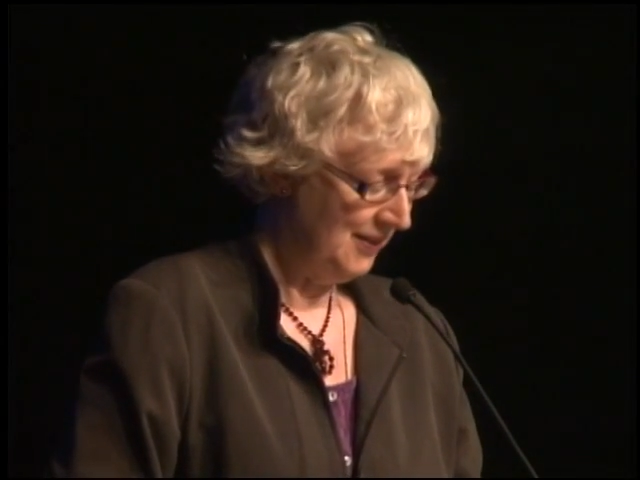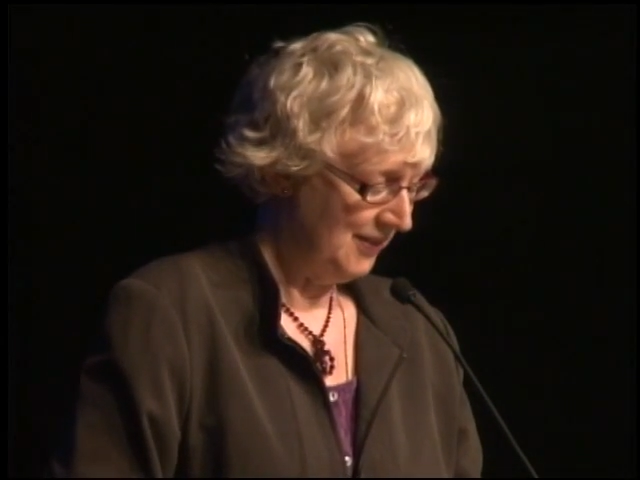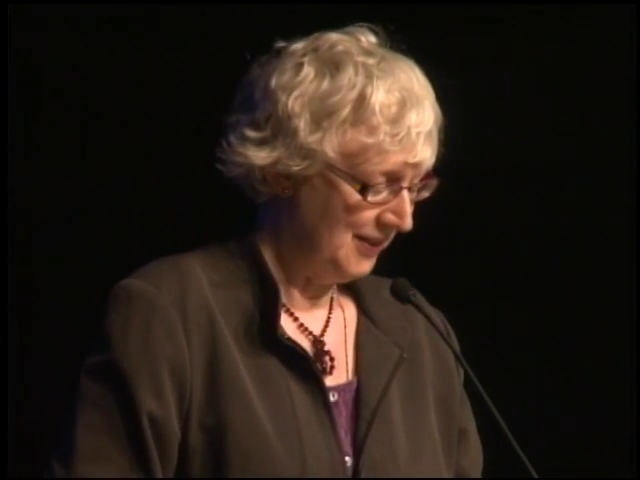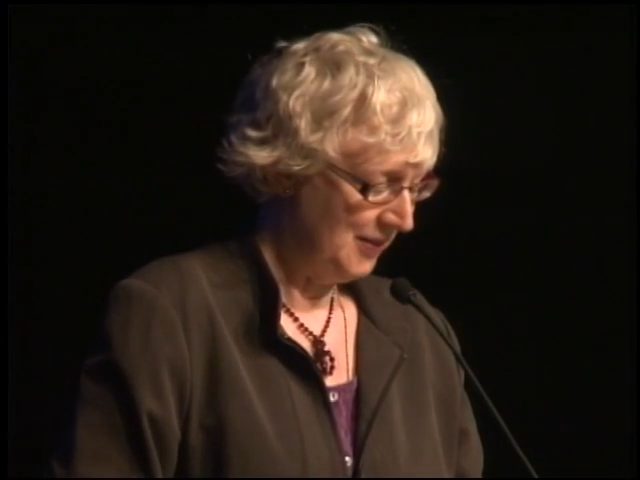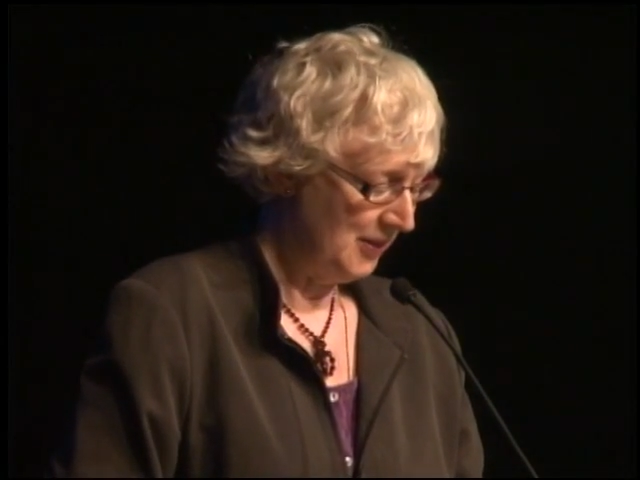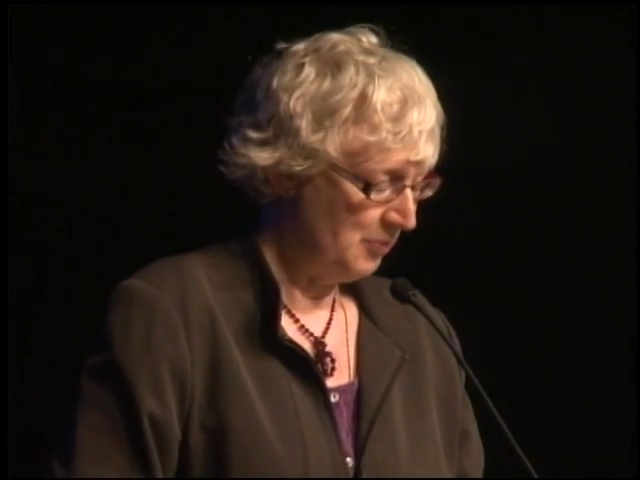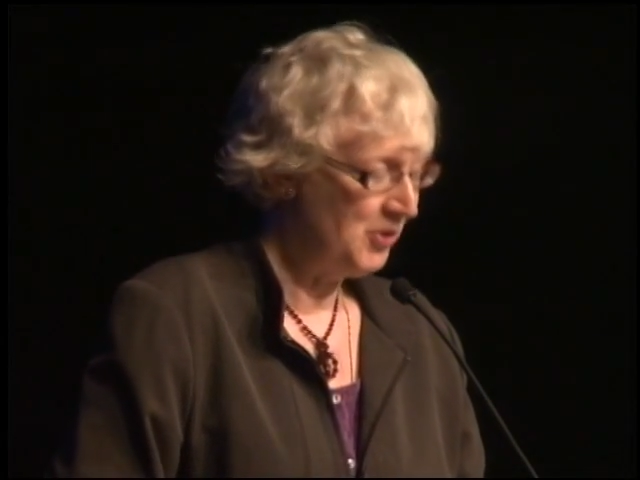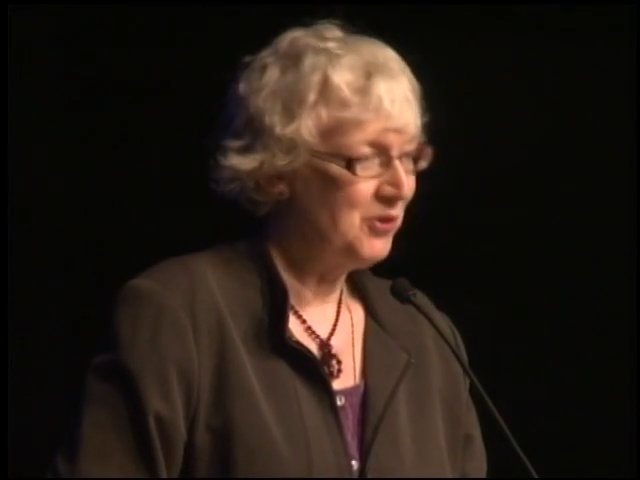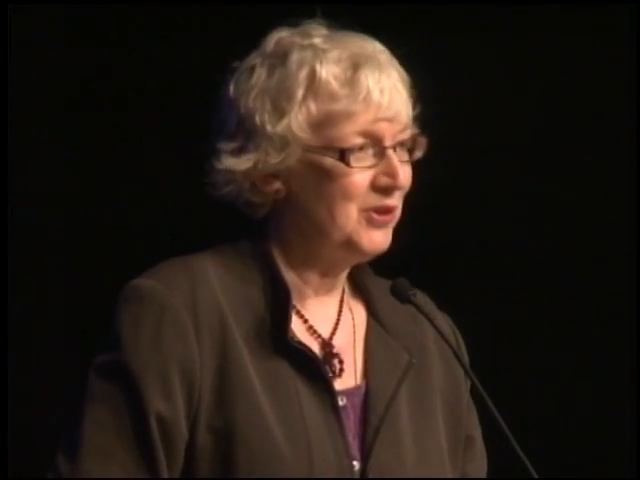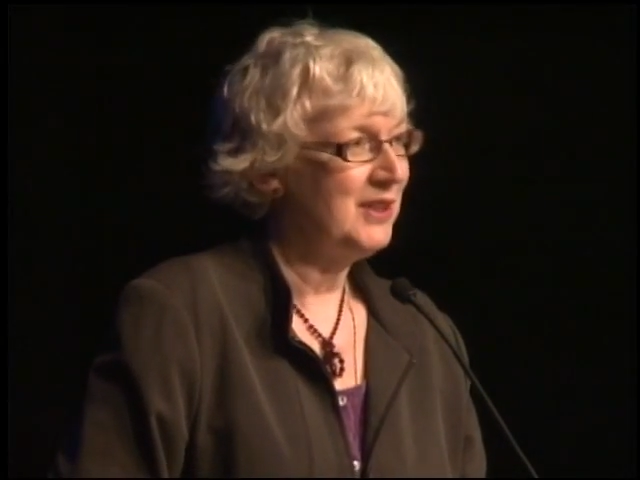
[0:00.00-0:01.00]
the, the
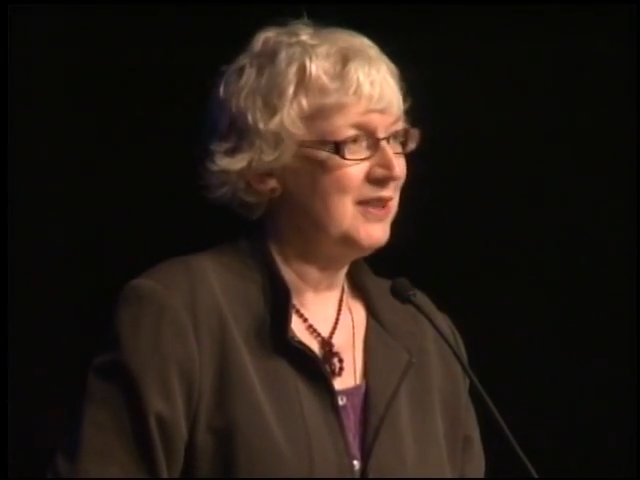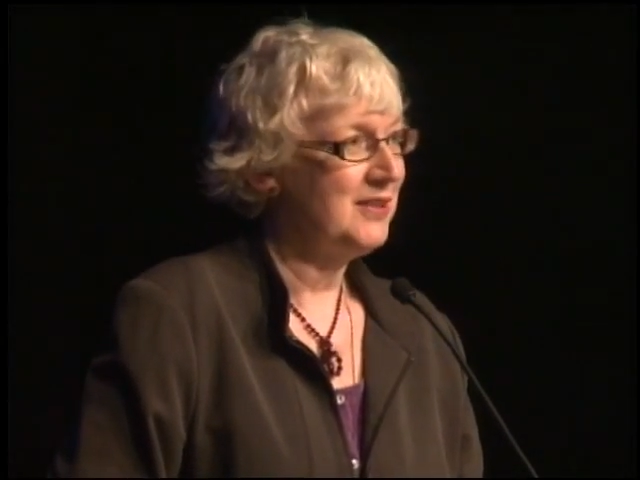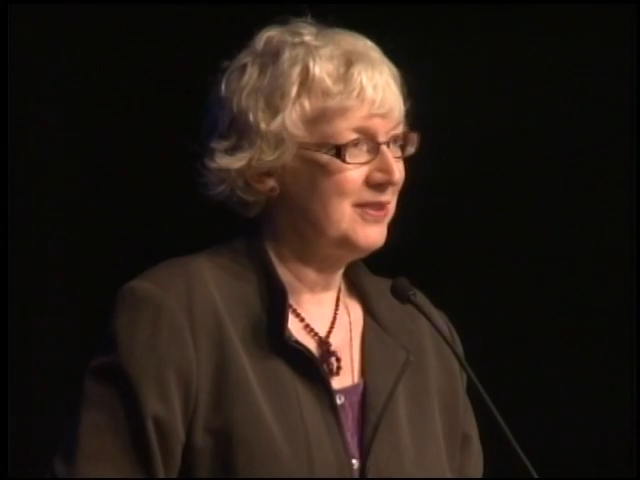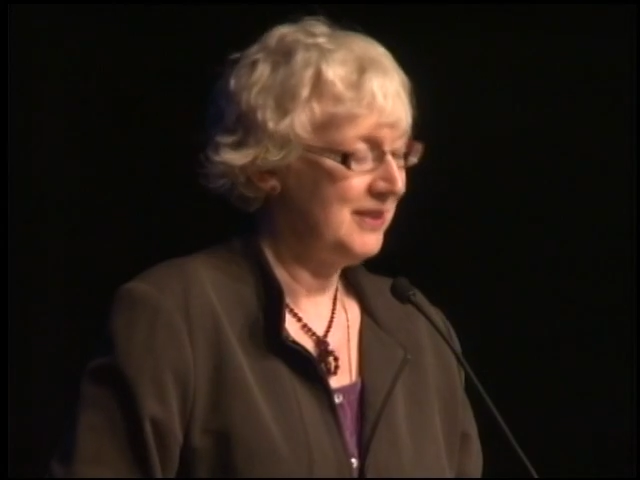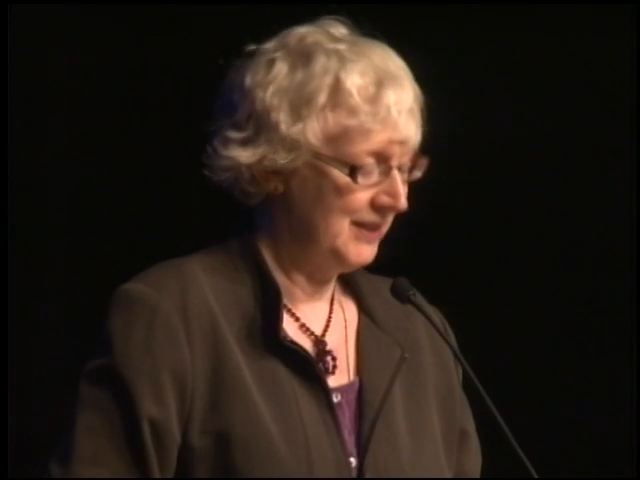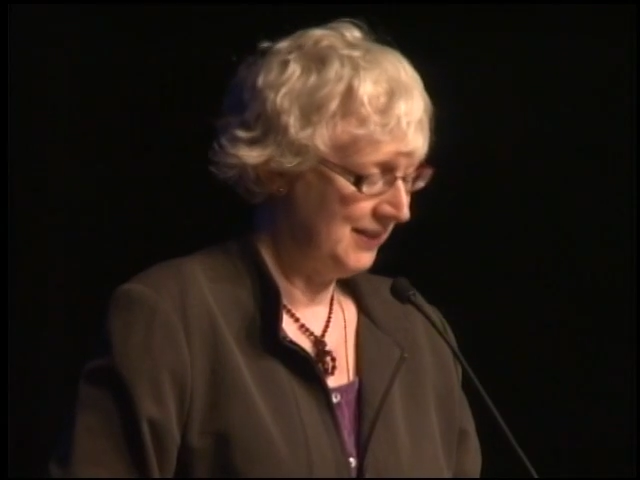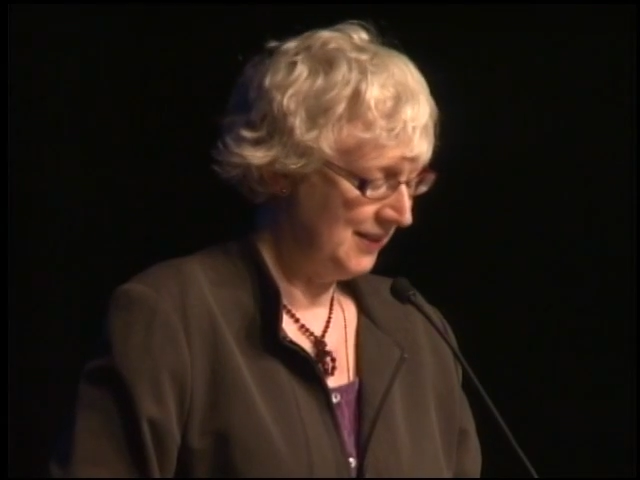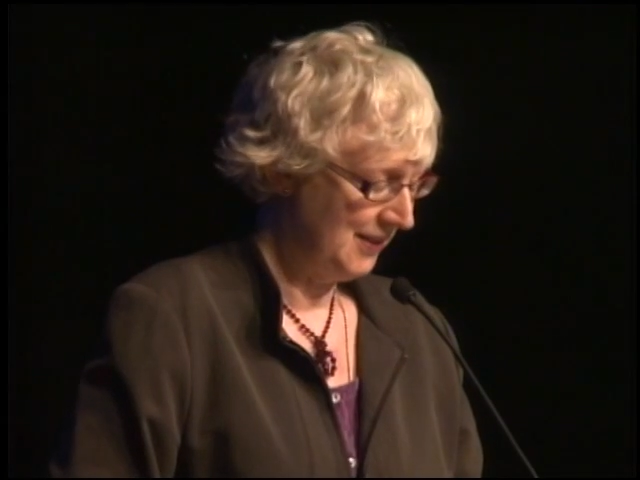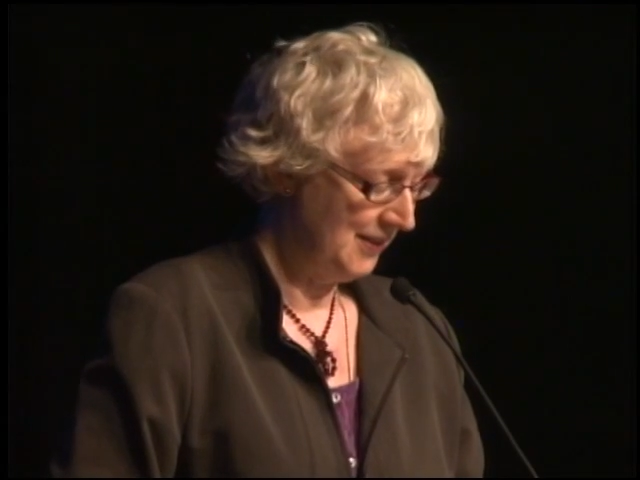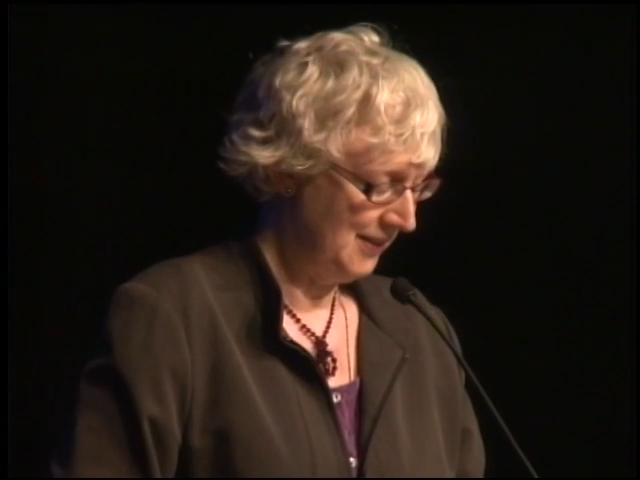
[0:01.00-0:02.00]
mural under the
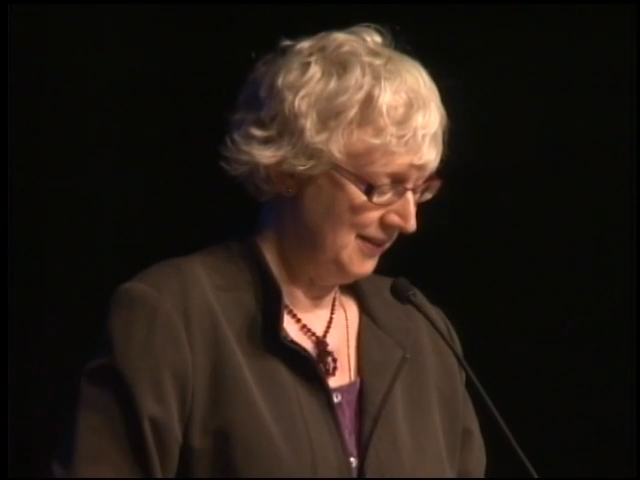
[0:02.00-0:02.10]
uh,